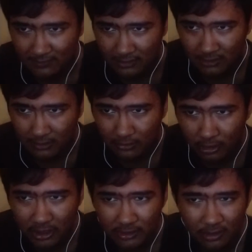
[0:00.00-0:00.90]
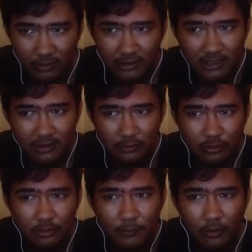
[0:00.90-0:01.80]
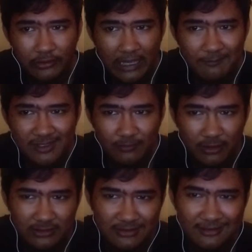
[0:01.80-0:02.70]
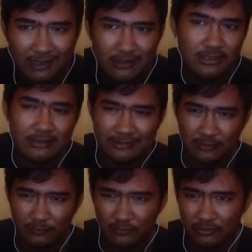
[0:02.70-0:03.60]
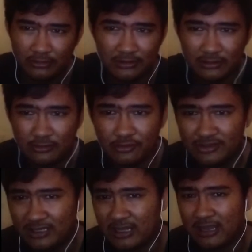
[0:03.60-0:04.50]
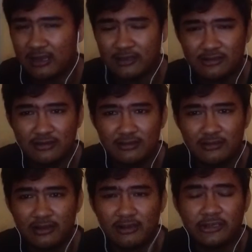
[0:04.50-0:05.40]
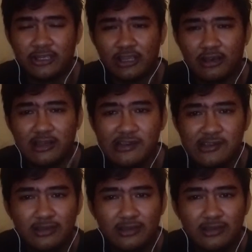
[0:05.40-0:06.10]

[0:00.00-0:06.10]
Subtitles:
Run to the board game is one strategy to be used in English learning English.